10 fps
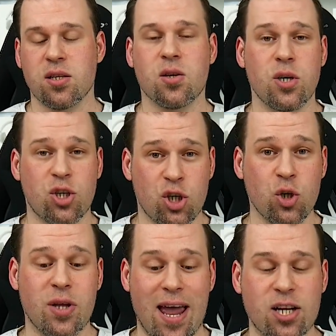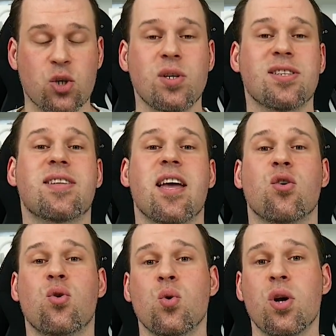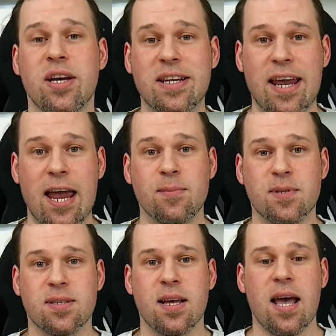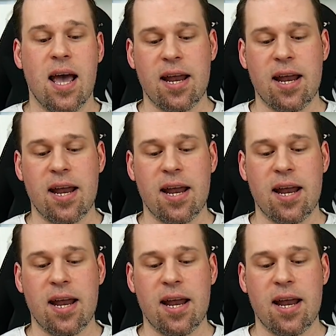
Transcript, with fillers: So it should actually stay cooler in games.